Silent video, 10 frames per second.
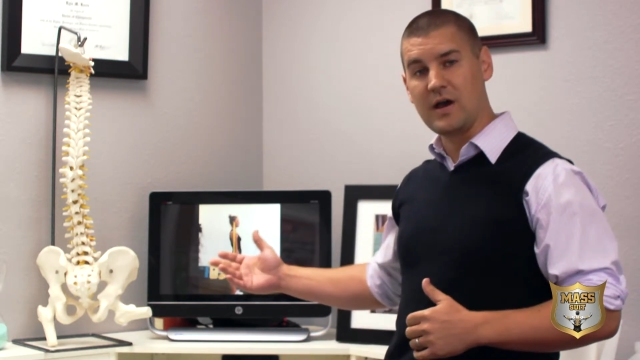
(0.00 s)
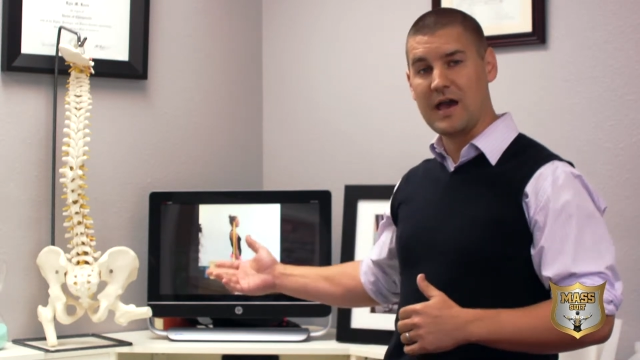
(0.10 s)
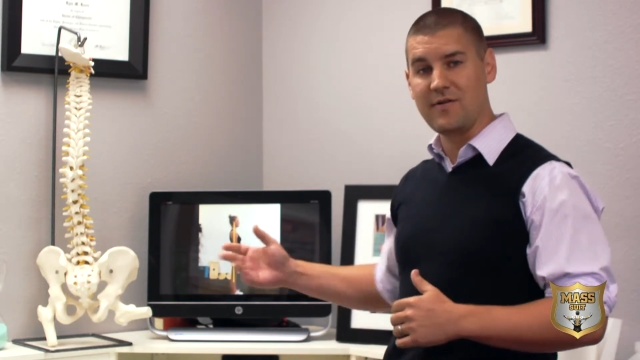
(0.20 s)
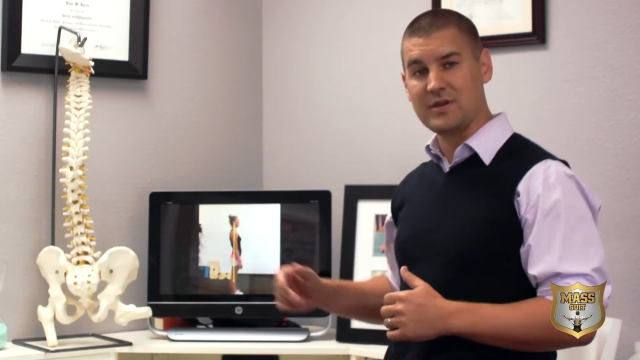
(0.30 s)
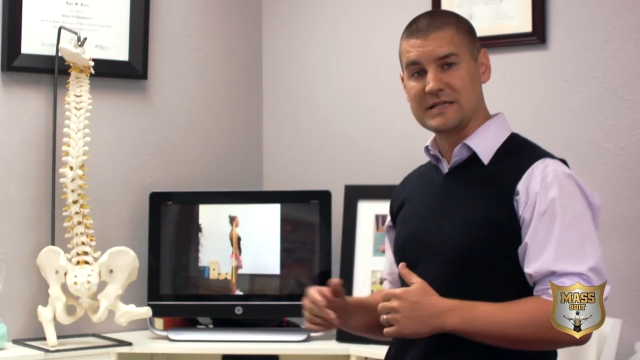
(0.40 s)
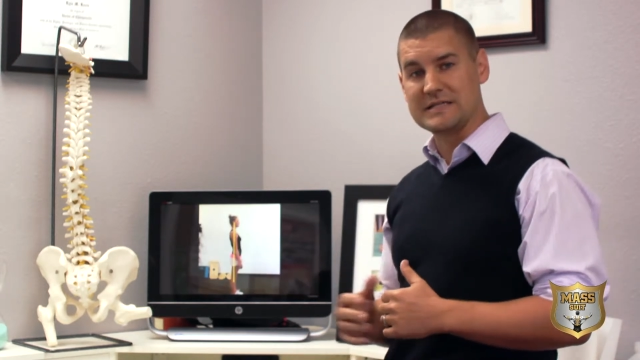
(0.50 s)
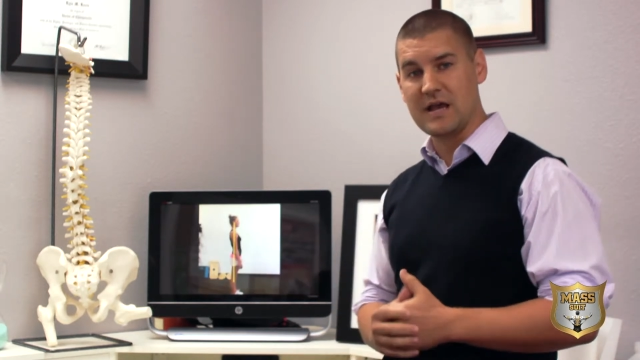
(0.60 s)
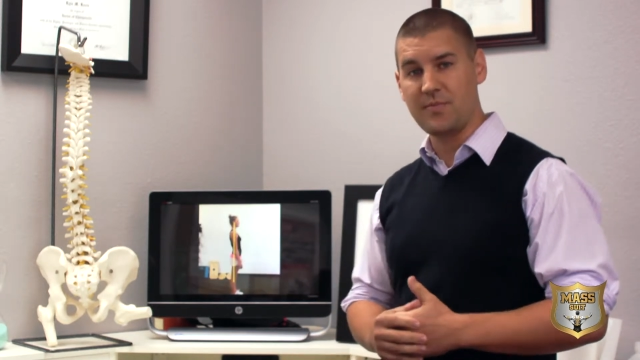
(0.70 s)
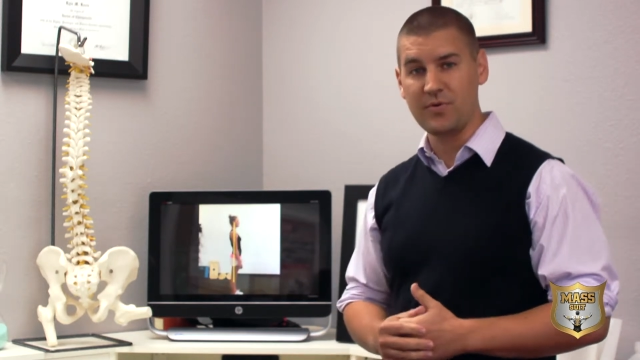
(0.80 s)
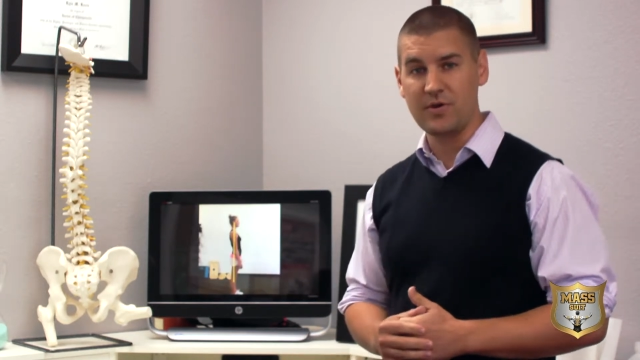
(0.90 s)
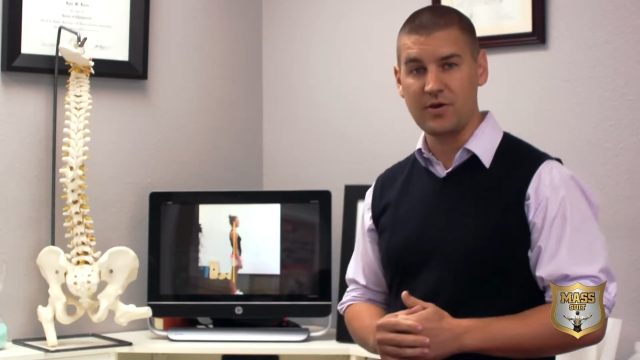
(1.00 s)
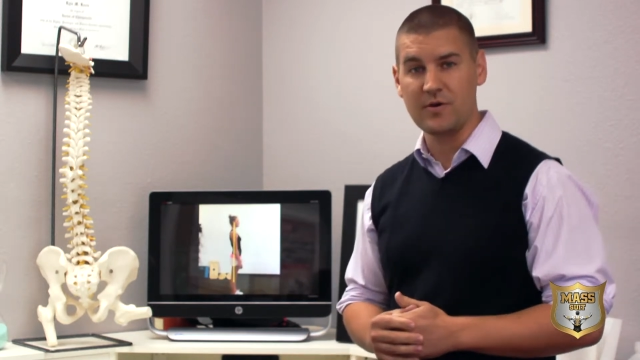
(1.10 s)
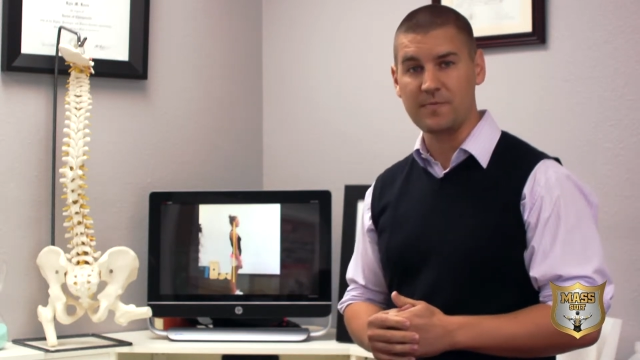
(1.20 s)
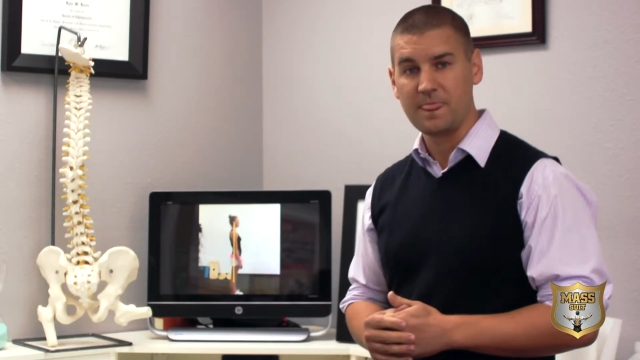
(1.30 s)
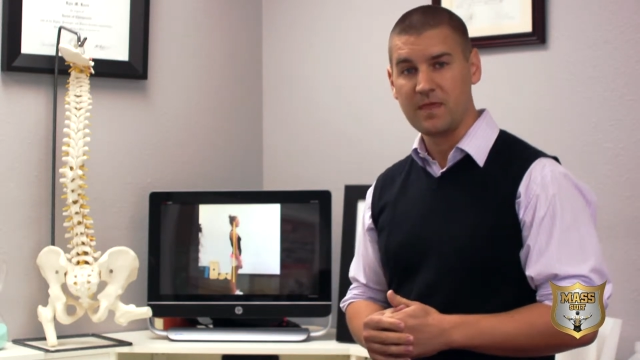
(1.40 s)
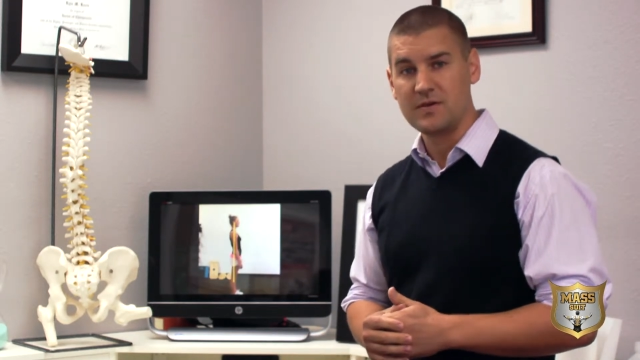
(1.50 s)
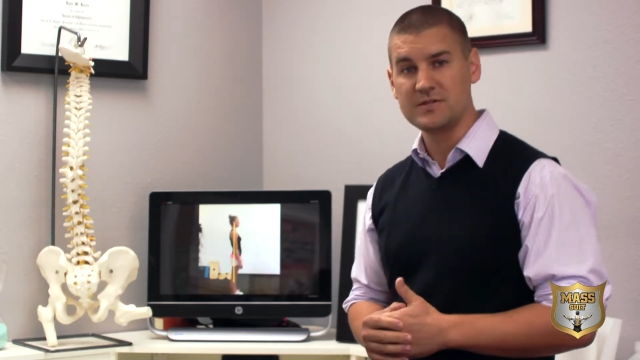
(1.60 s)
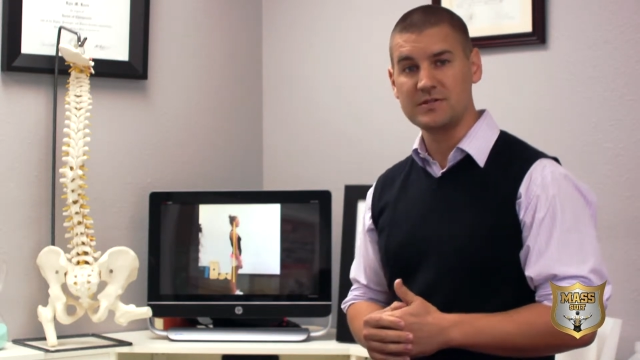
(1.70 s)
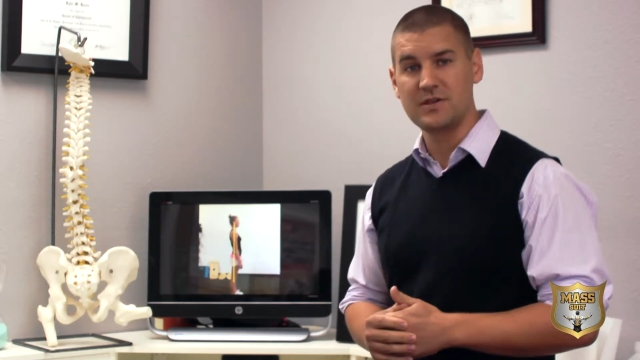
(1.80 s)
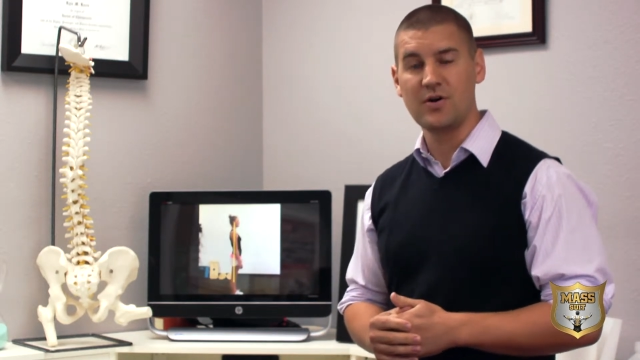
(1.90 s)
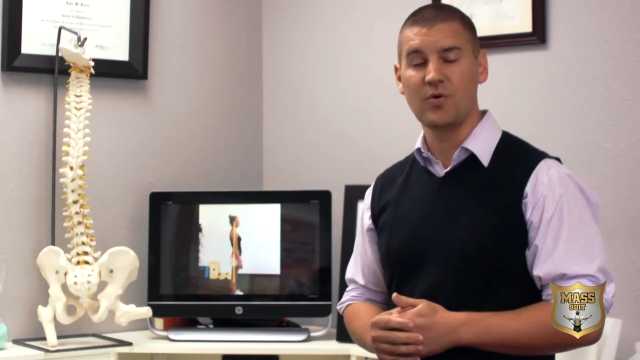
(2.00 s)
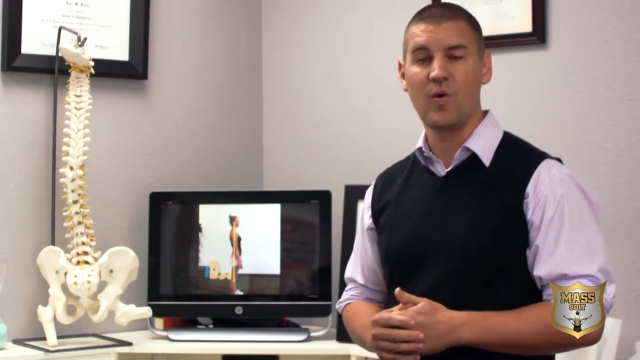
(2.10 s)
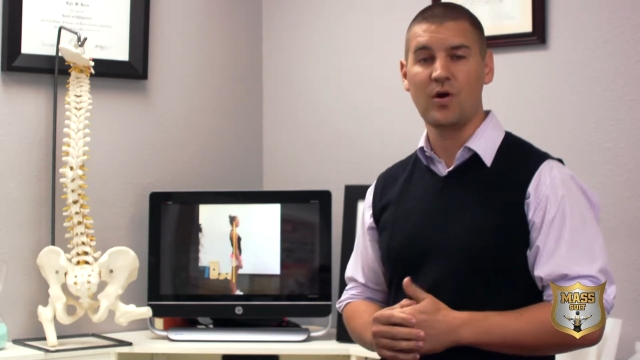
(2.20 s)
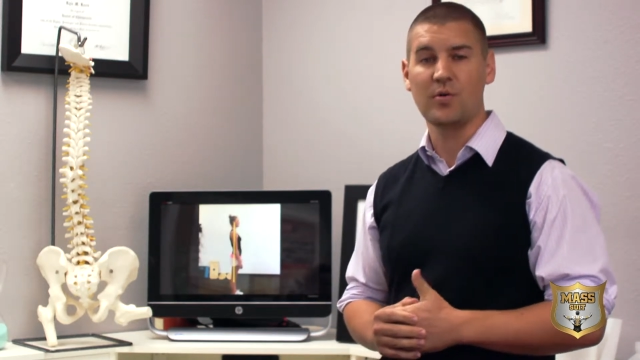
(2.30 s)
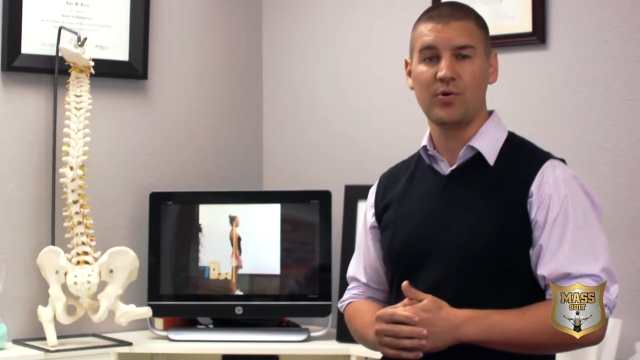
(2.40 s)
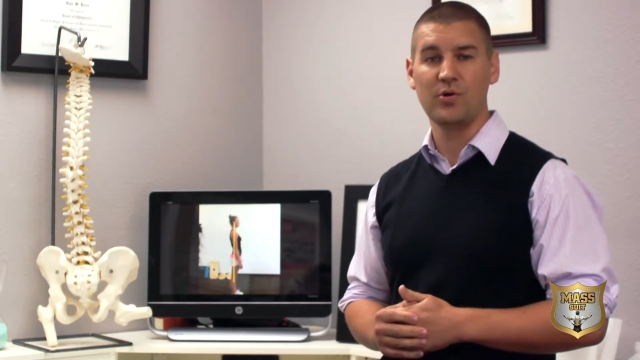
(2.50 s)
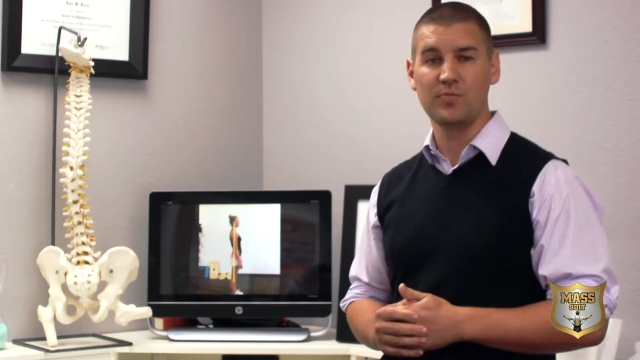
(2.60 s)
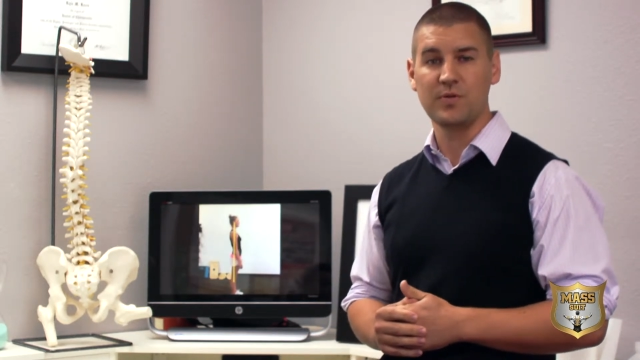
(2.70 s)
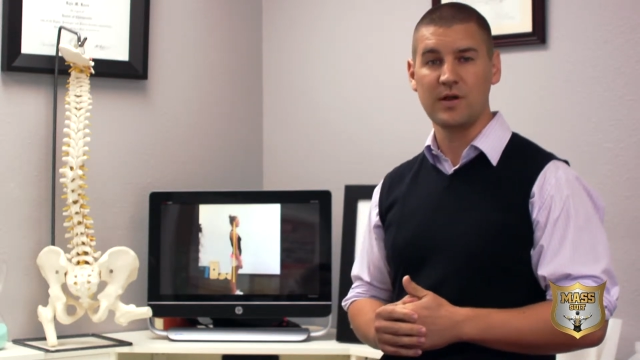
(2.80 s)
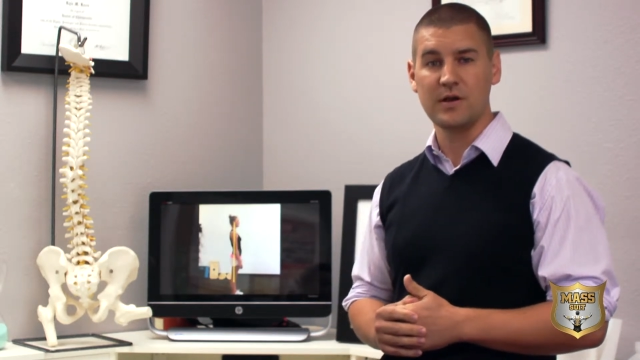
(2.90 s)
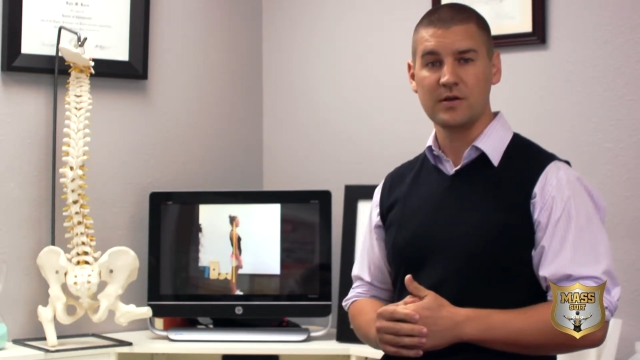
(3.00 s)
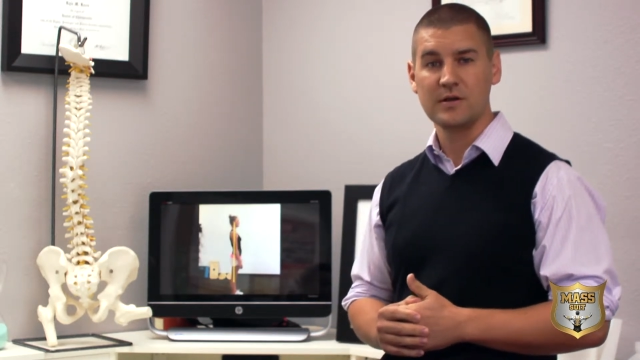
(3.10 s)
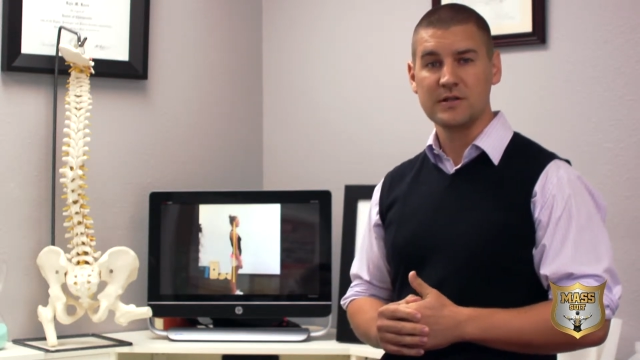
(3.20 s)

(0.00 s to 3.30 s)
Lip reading: I have an example here. This is a young water polo player.